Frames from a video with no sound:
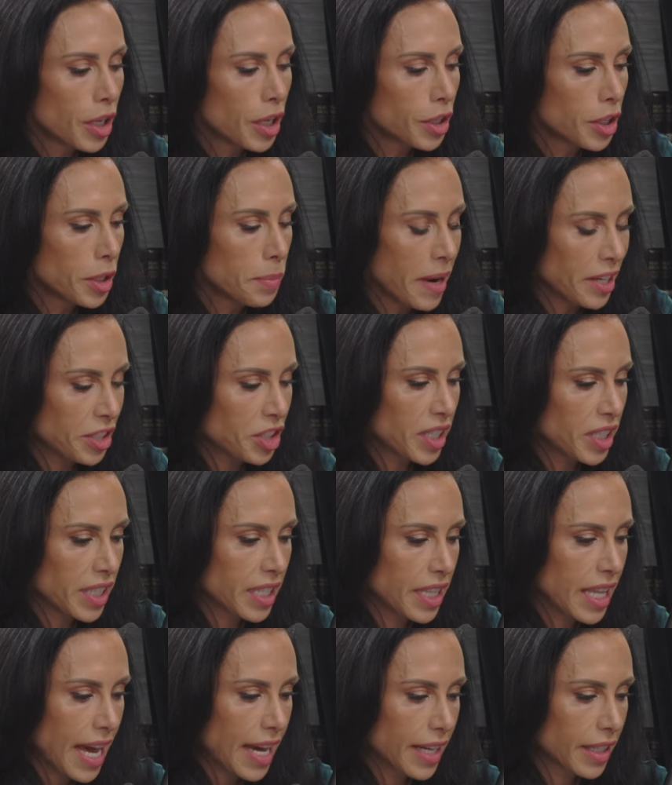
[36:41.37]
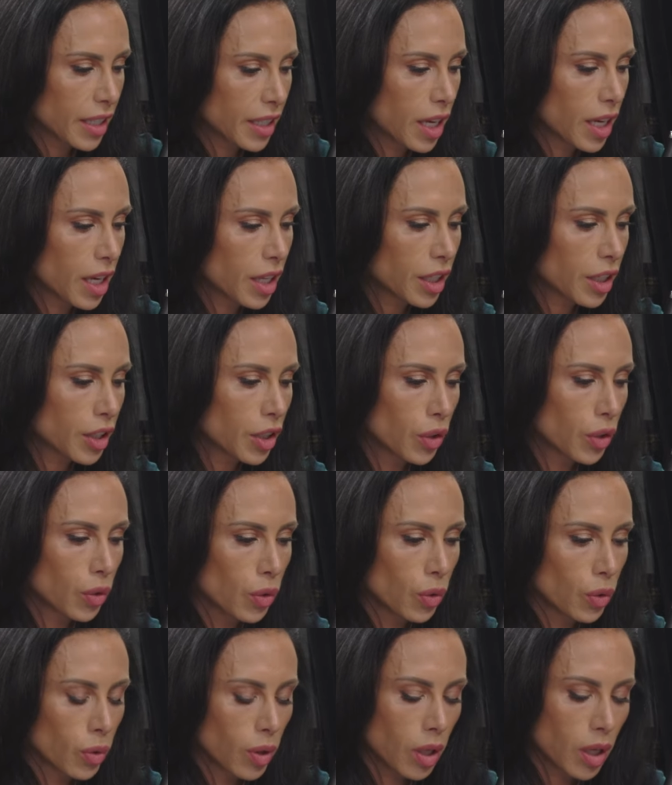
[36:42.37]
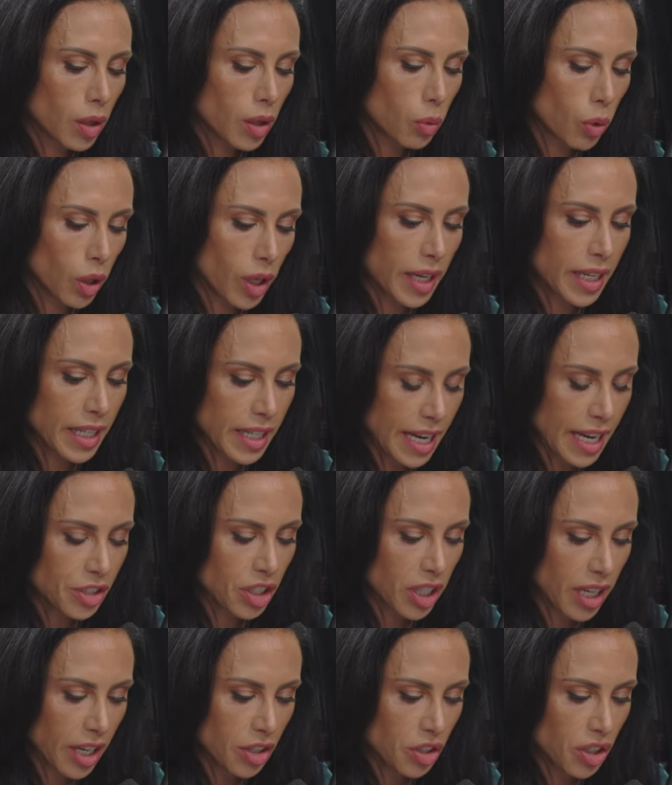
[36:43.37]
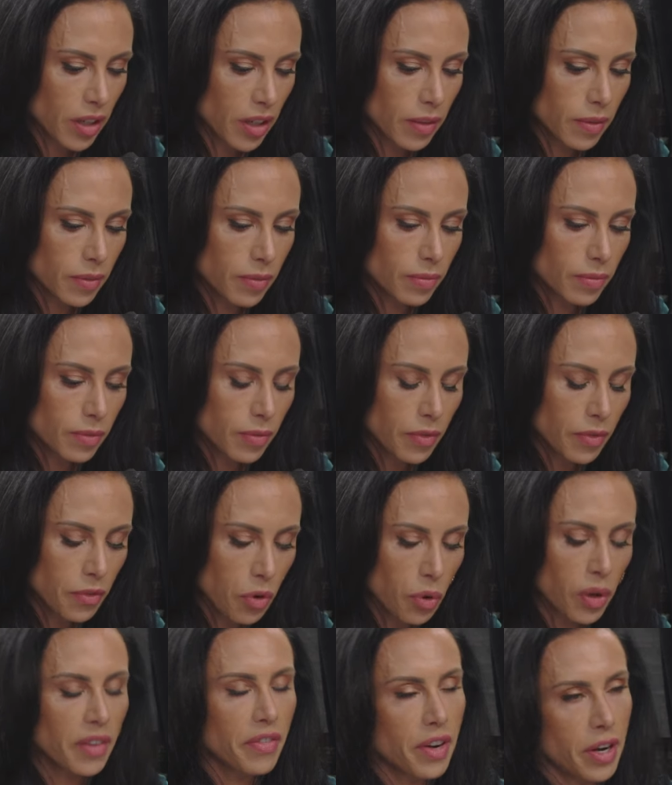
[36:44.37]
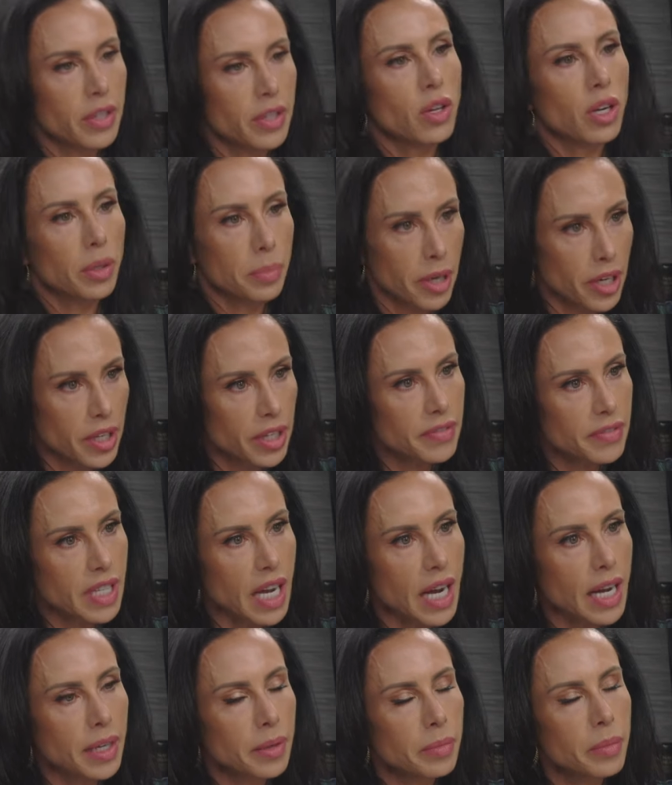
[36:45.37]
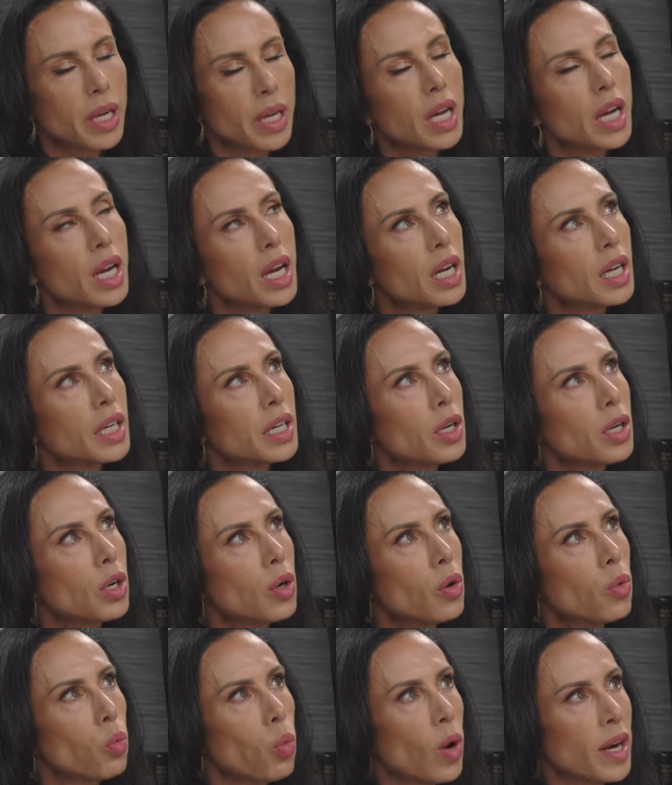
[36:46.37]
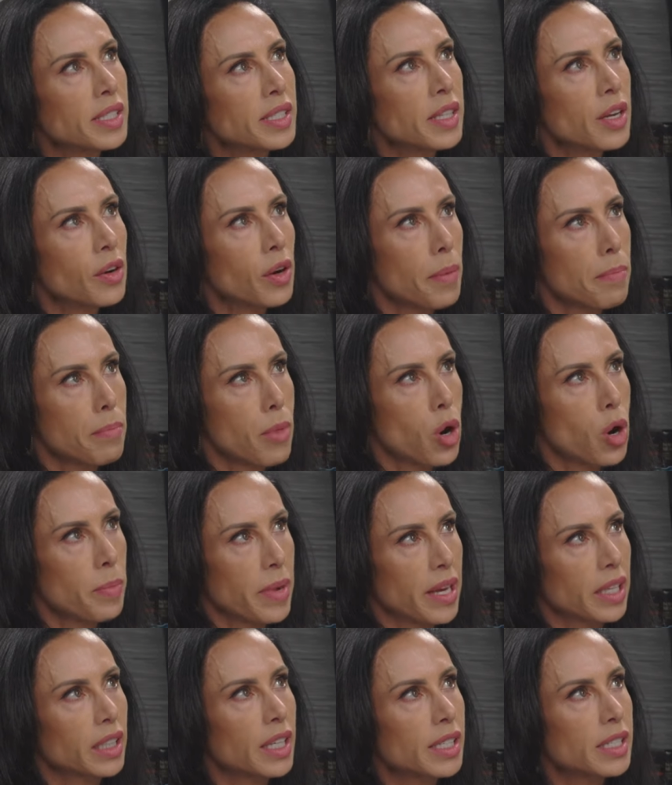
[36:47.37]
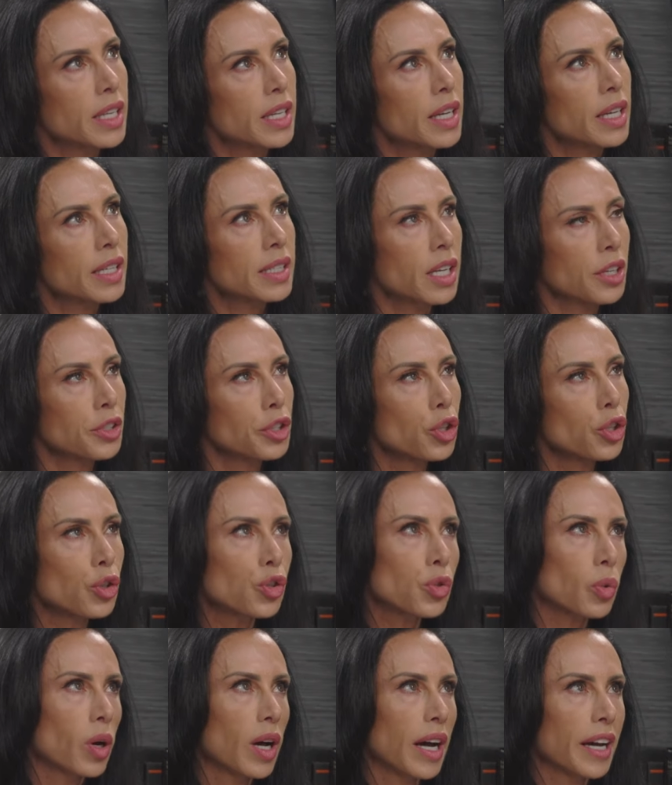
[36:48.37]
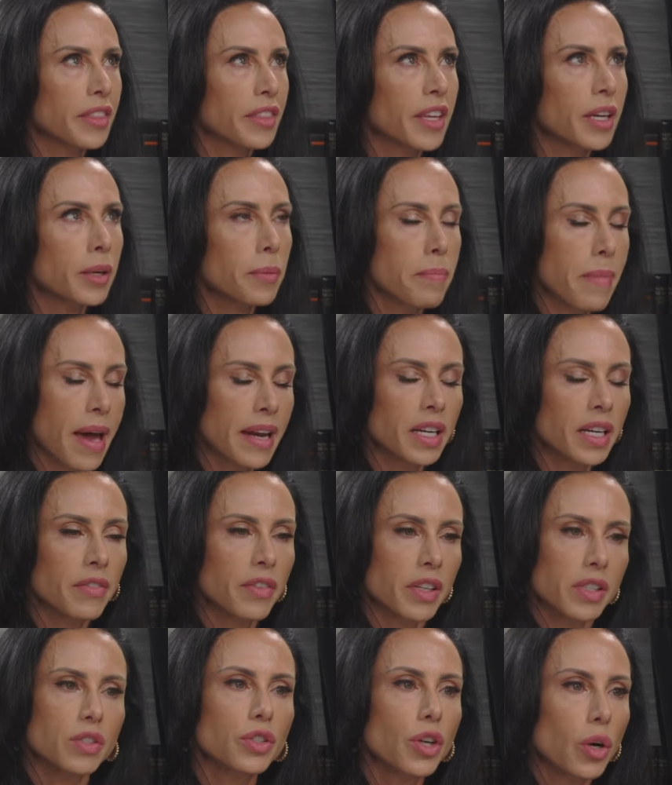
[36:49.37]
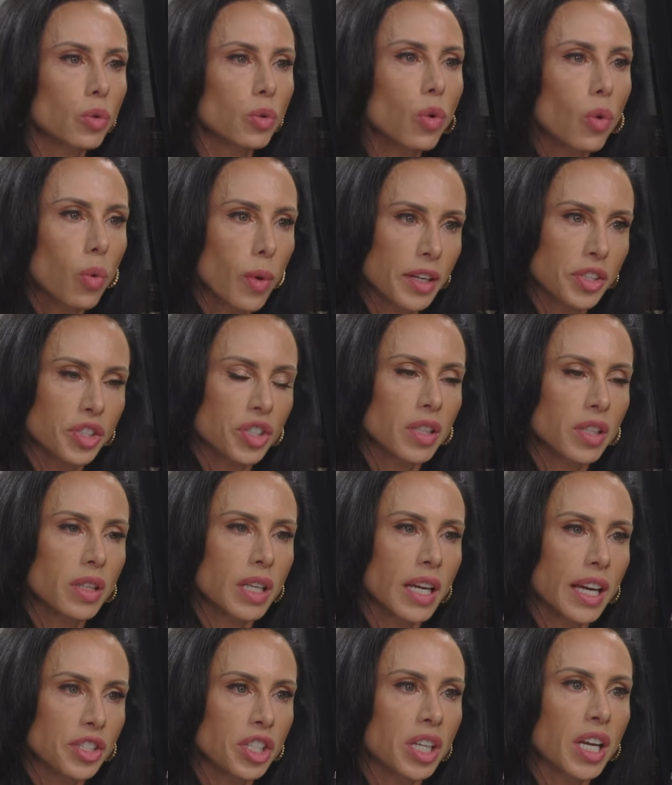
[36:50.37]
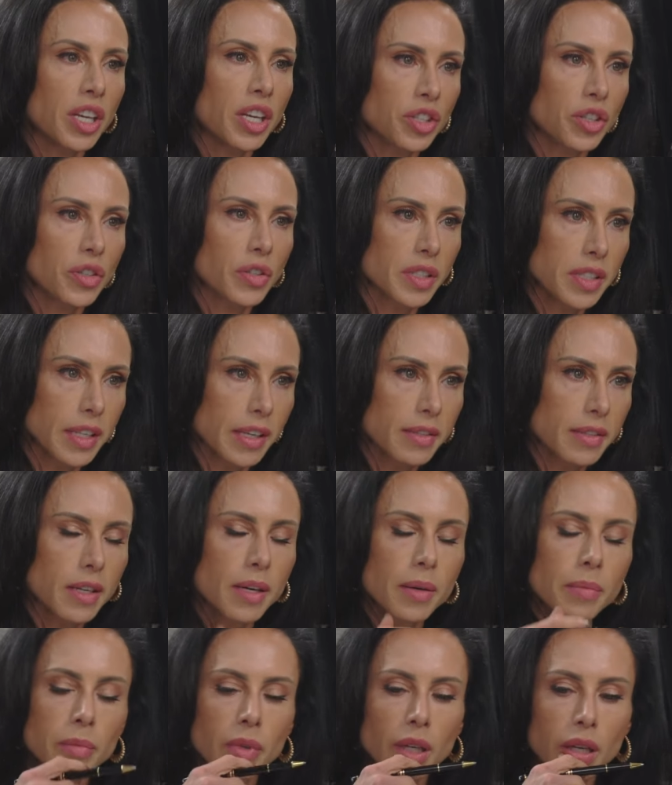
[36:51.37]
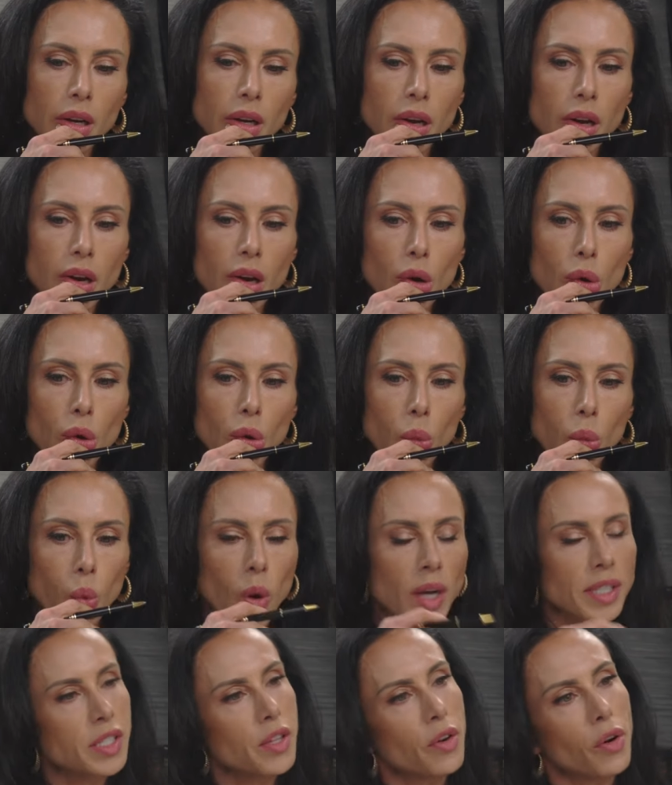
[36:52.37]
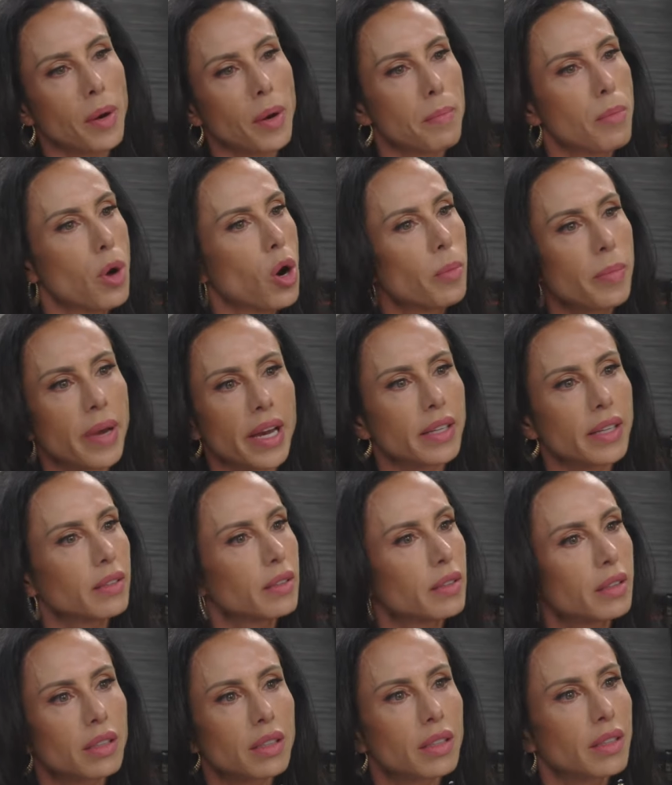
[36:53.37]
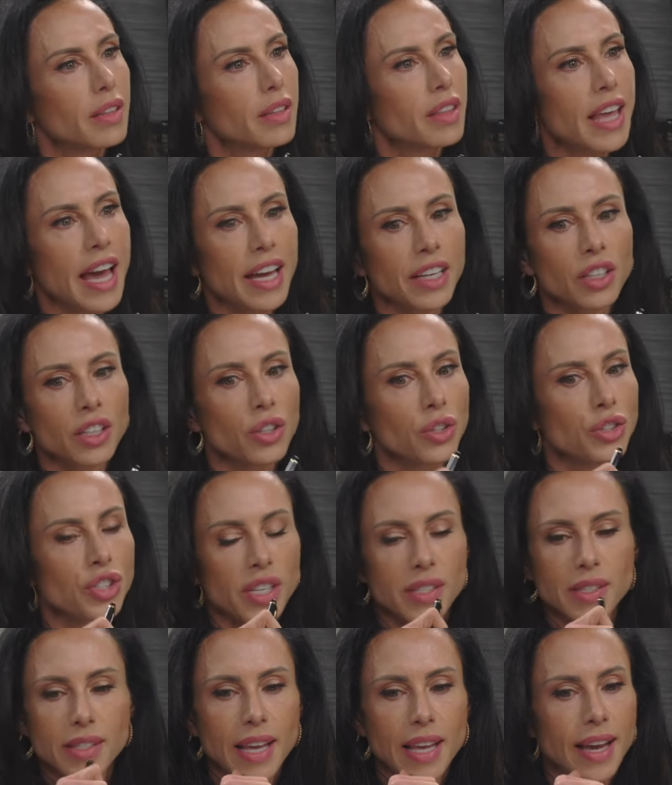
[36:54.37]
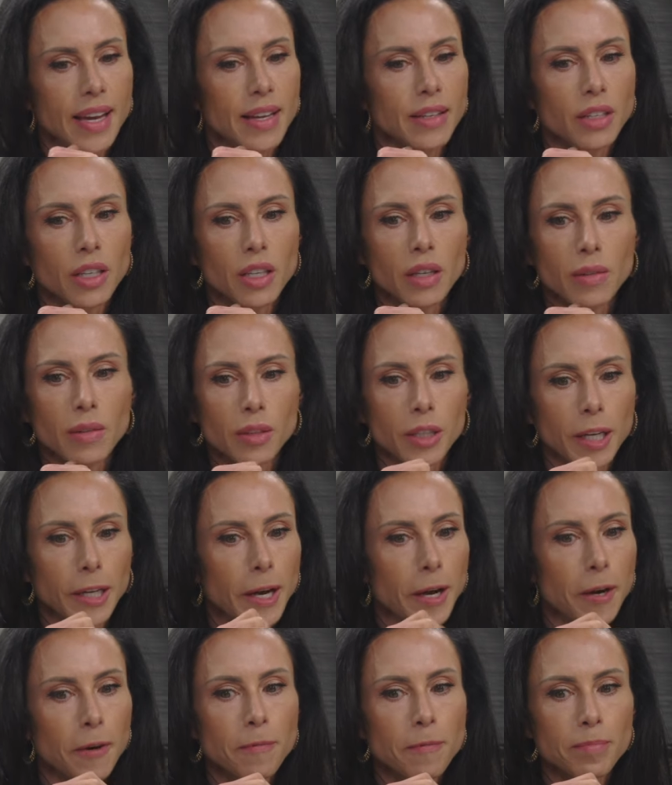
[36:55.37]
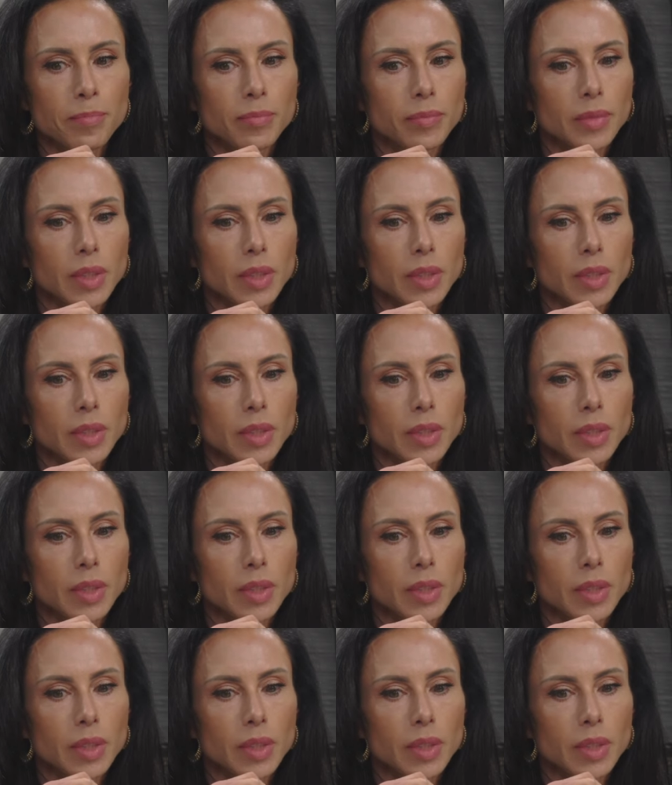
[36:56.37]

You'd mentioned that you were in education for a very long period of time. Was there a moment, because it, it's unusual, I think many of us don't question the educational system. Was there a moment that you just said, you know,